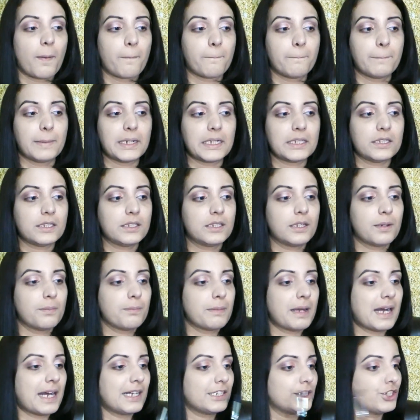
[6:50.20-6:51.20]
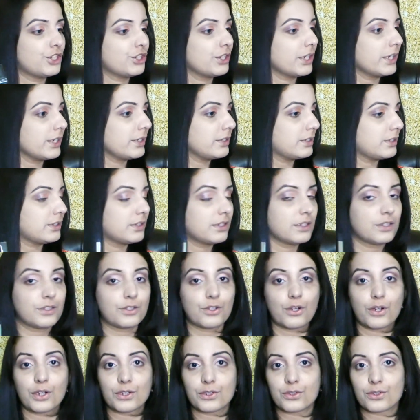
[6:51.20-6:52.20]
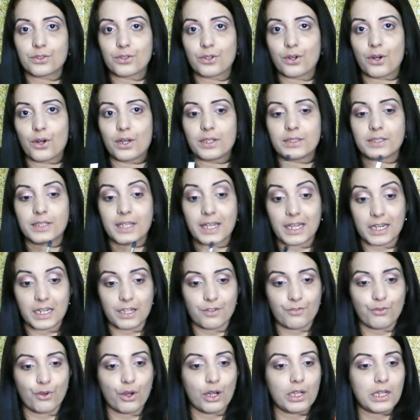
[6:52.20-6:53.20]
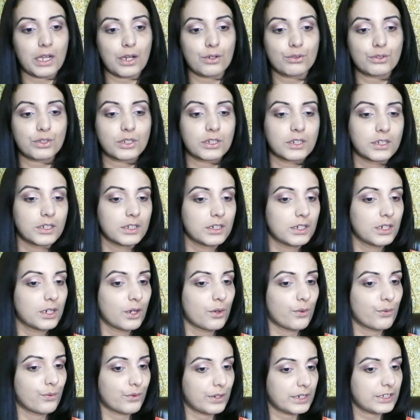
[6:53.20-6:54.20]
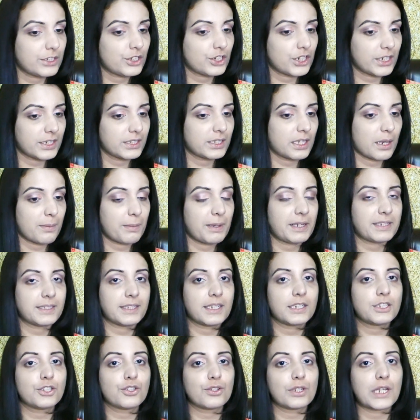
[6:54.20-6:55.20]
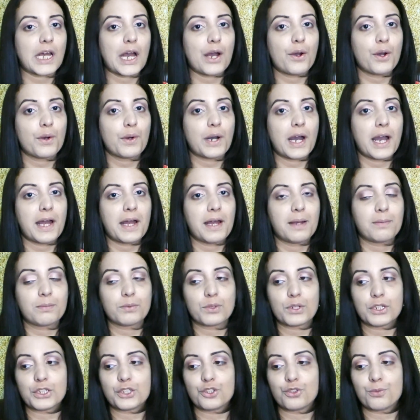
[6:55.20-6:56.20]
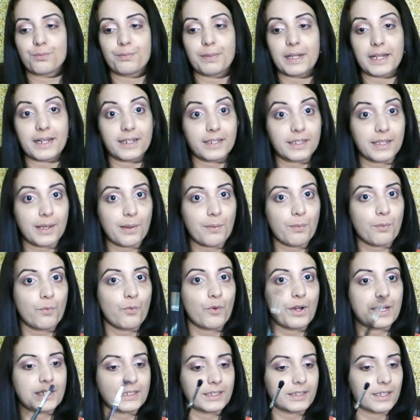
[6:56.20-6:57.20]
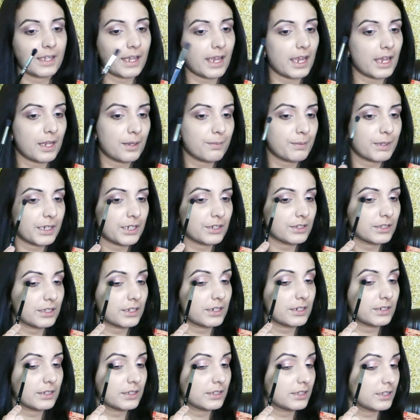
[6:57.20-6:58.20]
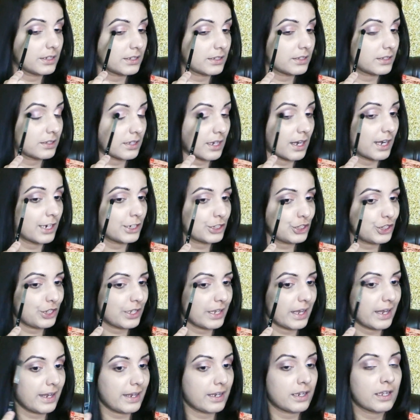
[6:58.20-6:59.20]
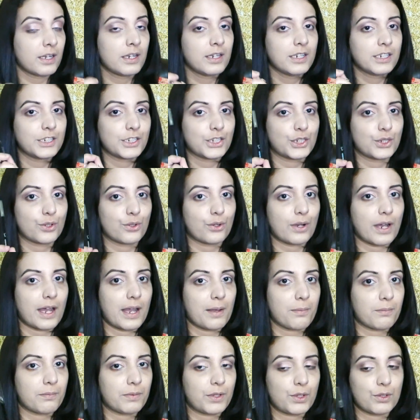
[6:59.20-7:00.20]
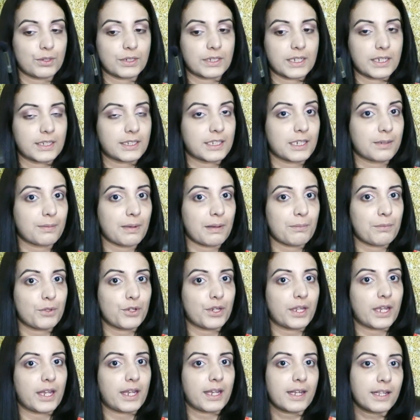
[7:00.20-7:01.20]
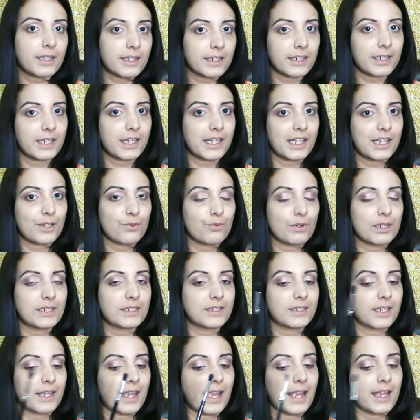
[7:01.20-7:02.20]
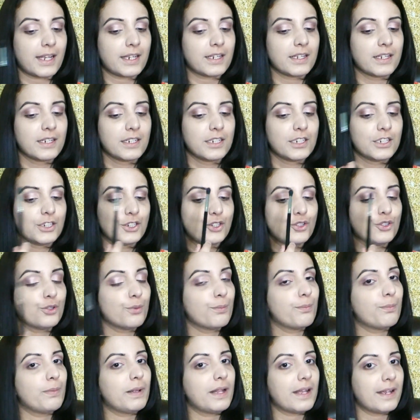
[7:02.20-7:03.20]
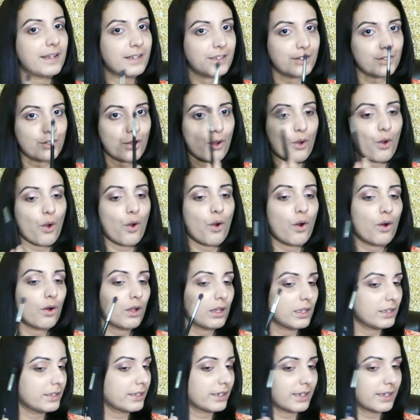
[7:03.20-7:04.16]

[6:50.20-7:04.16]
but the matte shades did not cause any fallout, which is amazing. So now I'm going to blend them once again because there's this harsh line. So I'm using Sigma Beauty E38 once again to blend all the